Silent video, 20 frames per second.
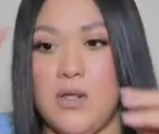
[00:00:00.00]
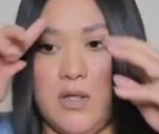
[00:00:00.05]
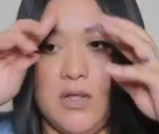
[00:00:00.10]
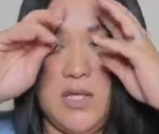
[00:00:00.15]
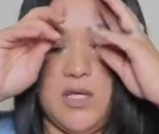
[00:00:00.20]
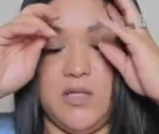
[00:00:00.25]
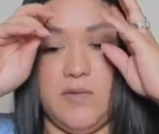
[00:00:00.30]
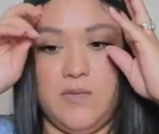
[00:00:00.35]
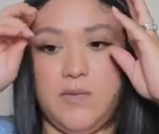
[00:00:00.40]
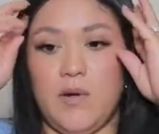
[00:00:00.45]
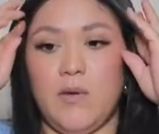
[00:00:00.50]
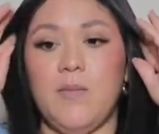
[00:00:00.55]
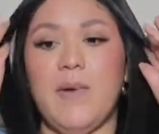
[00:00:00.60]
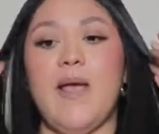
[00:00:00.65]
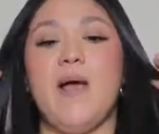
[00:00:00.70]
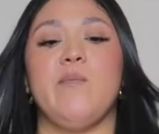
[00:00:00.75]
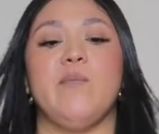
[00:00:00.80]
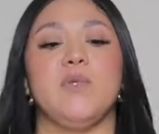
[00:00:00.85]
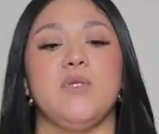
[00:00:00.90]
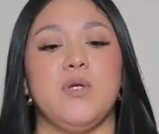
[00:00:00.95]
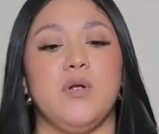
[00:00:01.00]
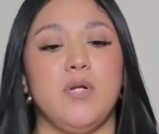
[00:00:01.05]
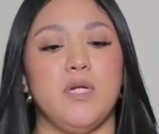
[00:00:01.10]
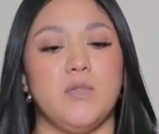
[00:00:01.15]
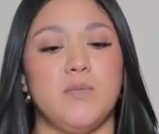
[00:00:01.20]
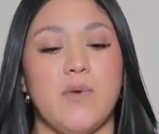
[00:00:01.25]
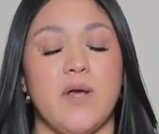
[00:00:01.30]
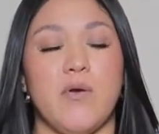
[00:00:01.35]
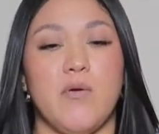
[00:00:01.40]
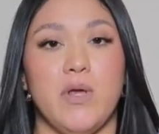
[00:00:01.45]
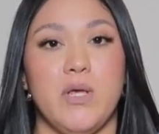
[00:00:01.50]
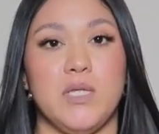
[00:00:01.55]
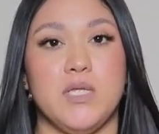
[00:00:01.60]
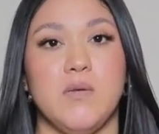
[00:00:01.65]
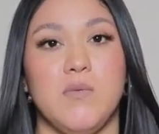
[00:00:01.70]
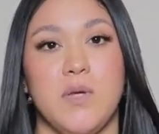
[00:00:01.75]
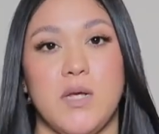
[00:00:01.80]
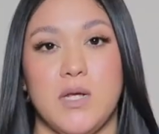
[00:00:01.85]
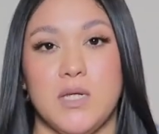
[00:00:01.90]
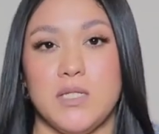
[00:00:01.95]
the things from Amazon is very
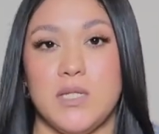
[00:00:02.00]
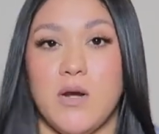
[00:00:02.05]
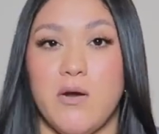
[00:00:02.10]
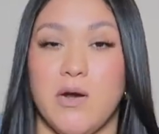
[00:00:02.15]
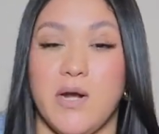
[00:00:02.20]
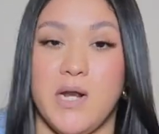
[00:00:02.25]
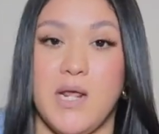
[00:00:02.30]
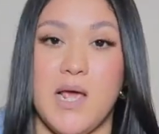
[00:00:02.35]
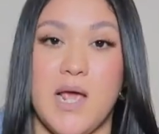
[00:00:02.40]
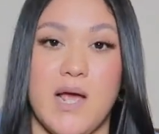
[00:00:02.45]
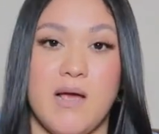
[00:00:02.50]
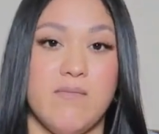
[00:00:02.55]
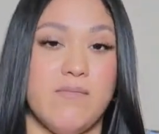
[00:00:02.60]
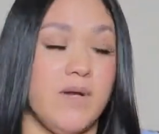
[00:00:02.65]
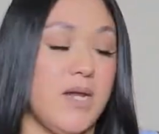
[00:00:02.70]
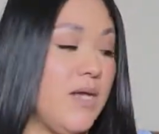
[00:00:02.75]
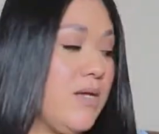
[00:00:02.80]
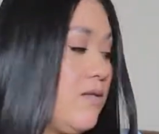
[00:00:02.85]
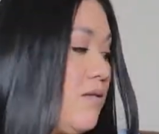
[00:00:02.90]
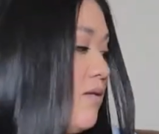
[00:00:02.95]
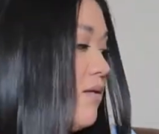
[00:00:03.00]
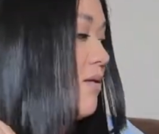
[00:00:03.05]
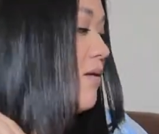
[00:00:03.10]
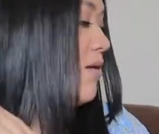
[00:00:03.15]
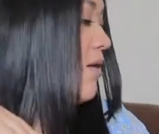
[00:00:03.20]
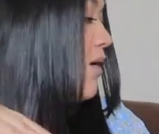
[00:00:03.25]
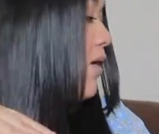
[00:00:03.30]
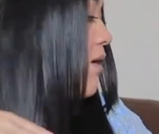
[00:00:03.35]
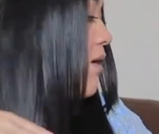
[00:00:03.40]
easy because I already have like the